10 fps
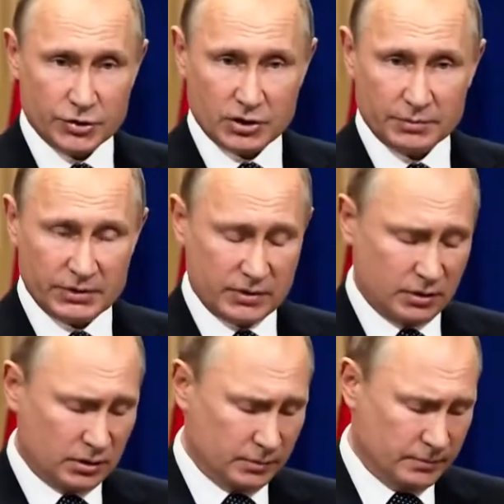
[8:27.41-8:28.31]
things I
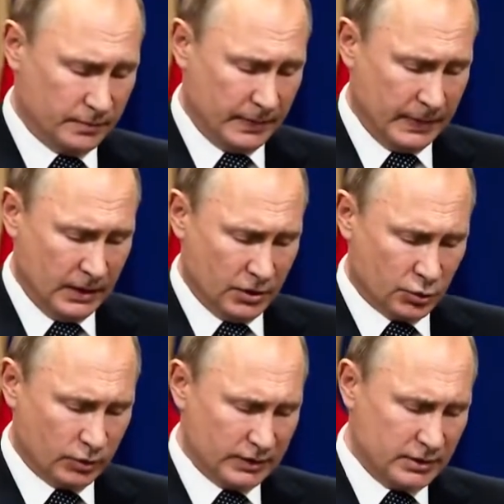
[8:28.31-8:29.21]
said
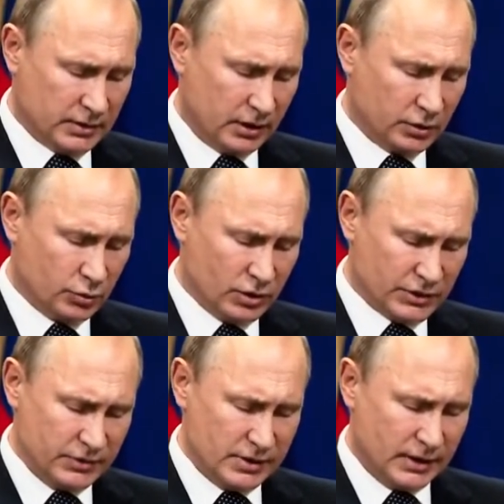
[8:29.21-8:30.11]
several times,
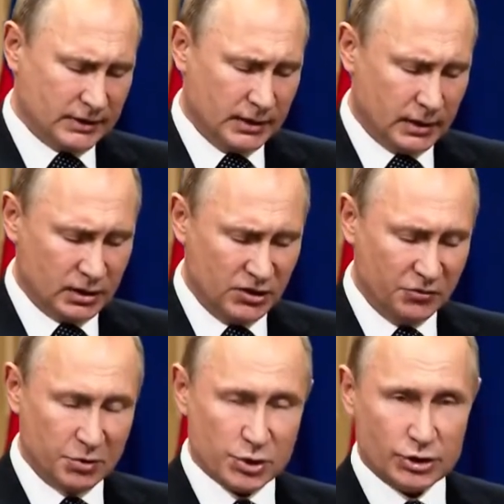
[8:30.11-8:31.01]
including during our personal
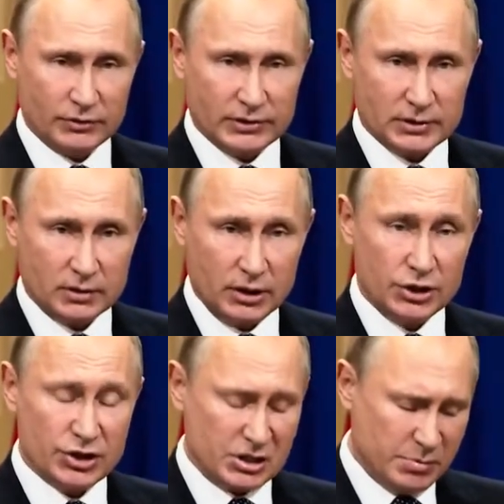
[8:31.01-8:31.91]
contacts, that the
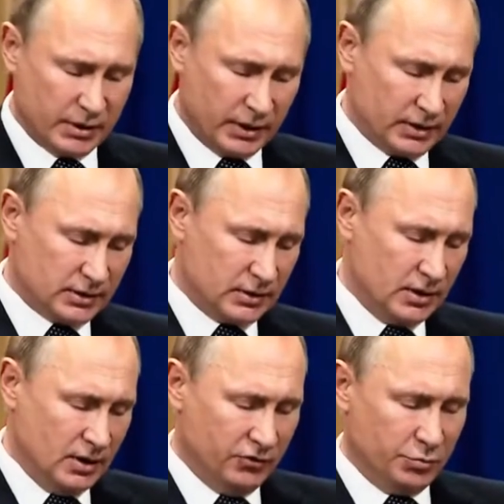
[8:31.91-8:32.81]
Russian state
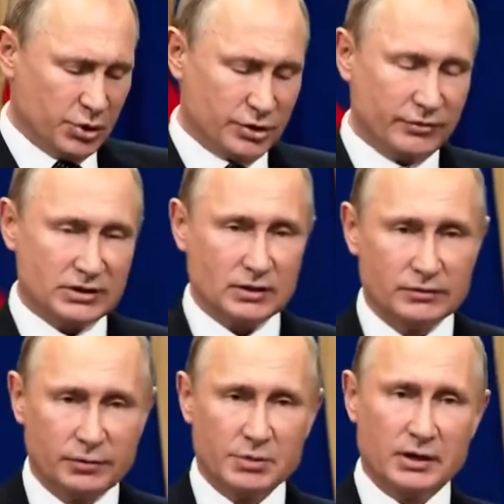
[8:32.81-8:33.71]
has never
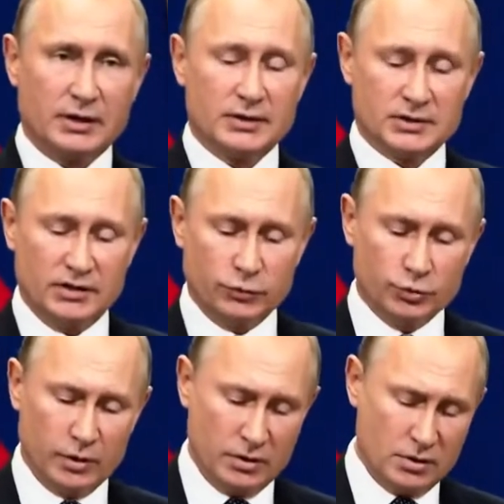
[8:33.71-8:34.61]
interfered and is
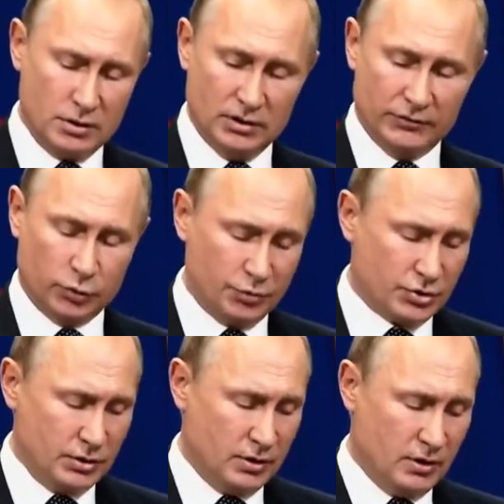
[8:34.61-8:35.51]
not going to
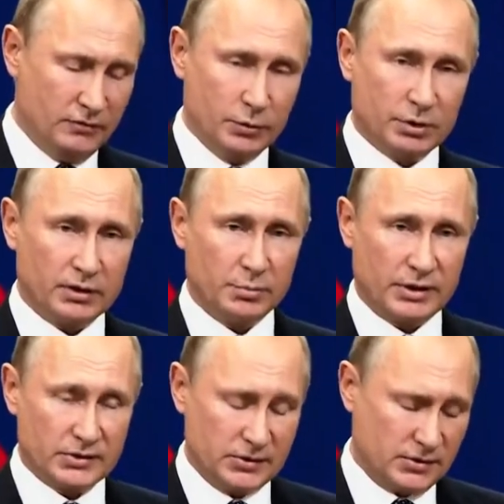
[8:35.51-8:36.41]
interfere into
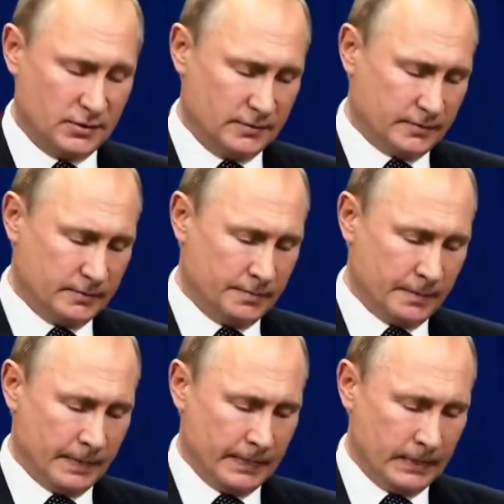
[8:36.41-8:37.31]
internal American
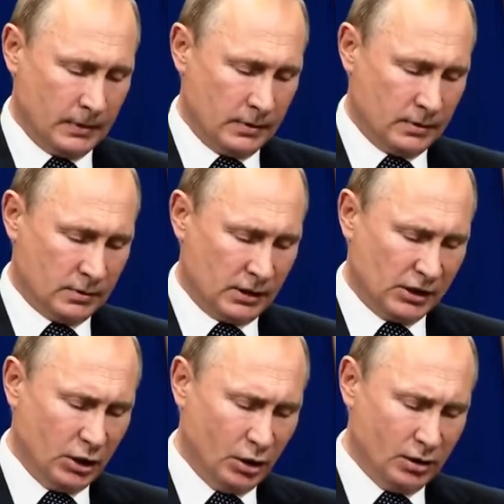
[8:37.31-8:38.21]
affairs,
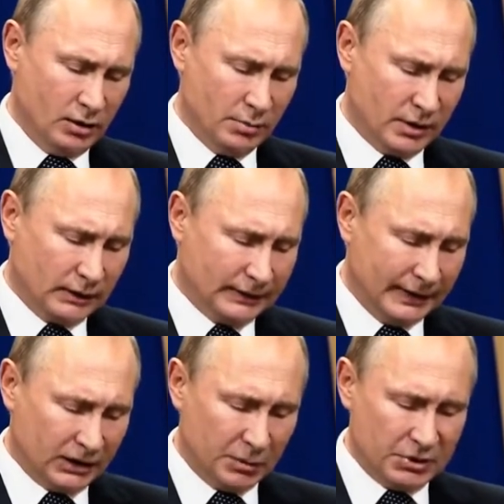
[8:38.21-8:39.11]
including election
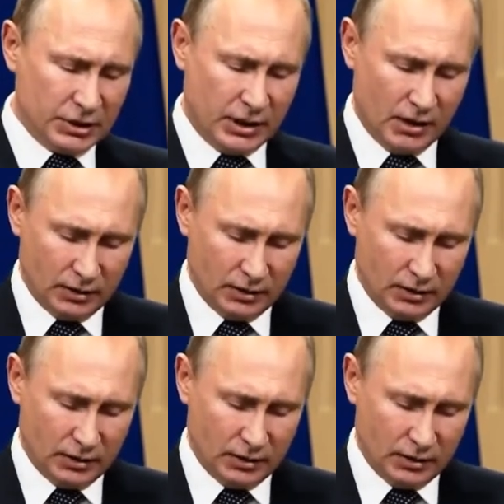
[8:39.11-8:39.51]
process.